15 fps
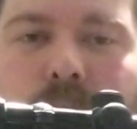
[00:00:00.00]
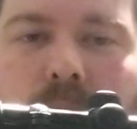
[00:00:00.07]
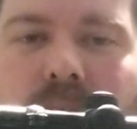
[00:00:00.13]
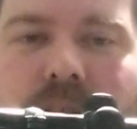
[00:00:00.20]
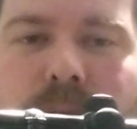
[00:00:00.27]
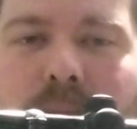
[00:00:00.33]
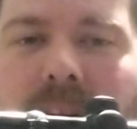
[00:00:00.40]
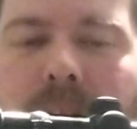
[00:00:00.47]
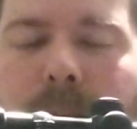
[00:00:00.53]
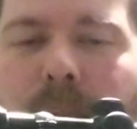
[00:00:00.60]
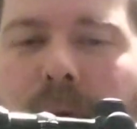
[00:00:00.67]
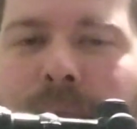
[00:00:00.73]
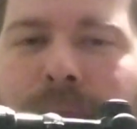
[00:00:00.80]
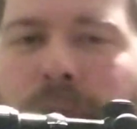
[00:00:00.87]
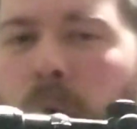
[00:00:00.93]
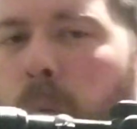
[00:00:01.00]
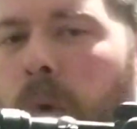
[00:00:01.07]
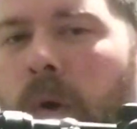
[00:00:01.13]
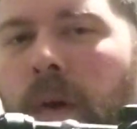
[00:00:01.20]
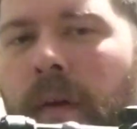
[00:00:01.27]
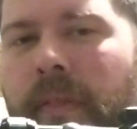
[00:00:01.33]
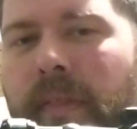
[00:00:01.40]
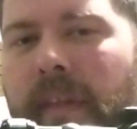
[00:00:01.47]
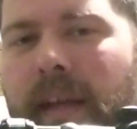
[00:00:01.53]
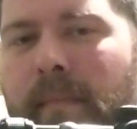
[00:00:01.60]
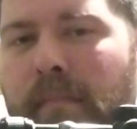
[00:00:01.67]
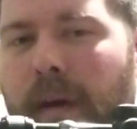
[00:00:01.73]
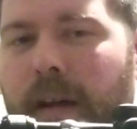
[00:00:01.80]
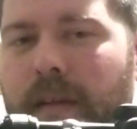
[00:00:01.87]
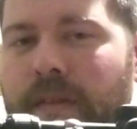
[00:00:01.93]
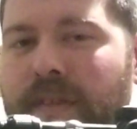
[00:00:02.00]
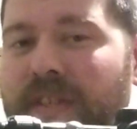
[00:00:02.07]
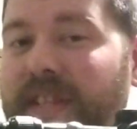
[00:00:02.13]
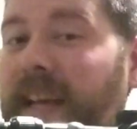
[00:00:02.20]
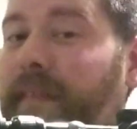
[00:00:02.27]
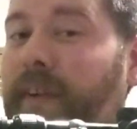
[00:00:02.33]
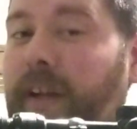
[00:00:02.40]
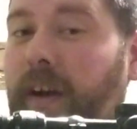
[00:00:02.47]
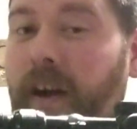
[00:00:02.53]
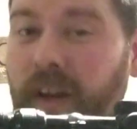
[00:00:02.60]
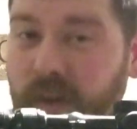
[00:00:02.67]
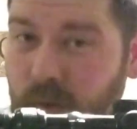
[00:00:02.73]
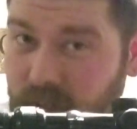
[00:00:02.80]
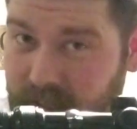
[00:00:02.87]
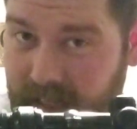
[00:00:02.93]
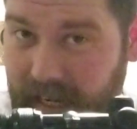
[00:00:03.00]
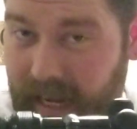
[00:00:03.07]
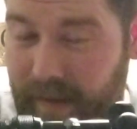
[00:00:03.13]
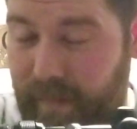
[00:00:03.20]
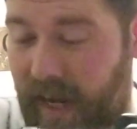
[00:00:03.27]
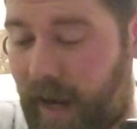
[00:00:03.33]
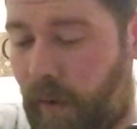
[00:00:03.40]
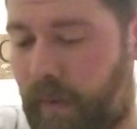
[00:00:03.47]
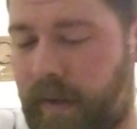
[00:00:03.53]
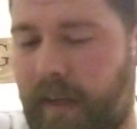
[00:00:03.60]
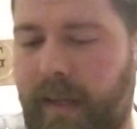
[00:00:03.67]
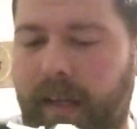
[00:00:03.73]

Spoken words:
was made before the Model 700 came out.